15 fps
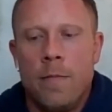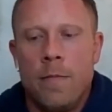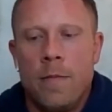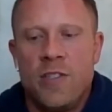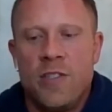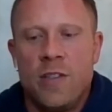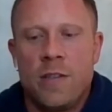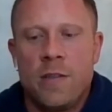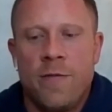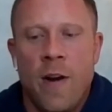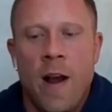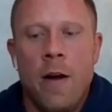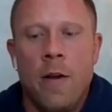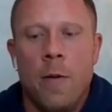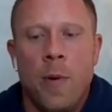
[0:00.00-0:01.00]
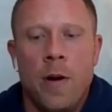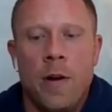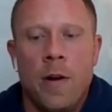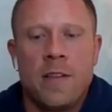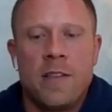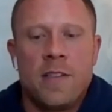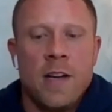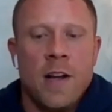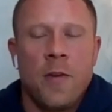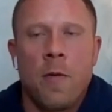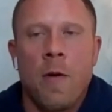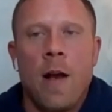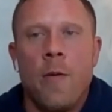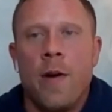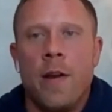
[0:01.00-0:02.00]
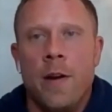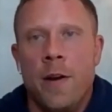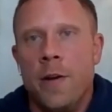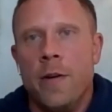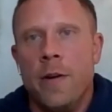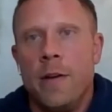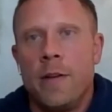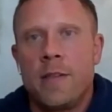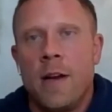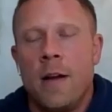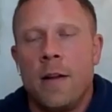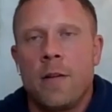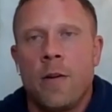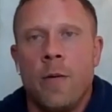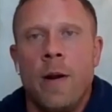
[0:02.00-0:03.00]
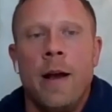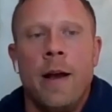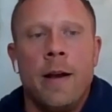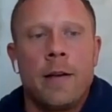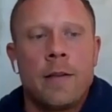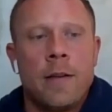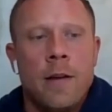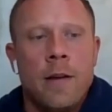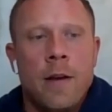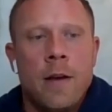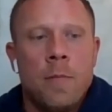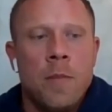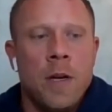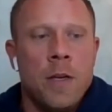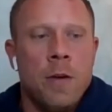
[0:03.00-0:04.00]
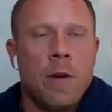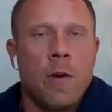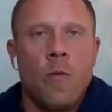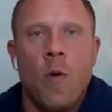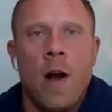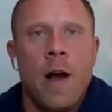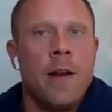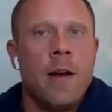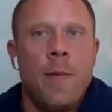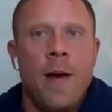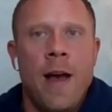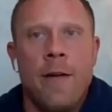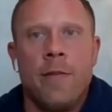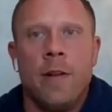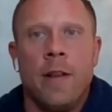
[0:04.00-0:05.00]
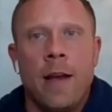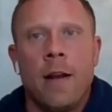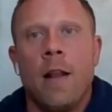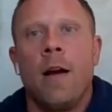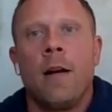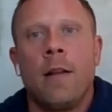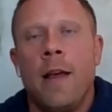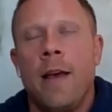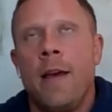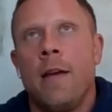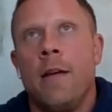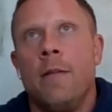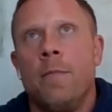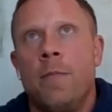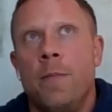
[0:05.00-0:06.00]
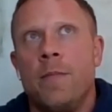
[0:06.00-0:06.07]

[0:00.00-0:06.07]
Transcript: it's just frowned upon because it's not the right way to do it. It's not correct, but you can wind up having landlocked land.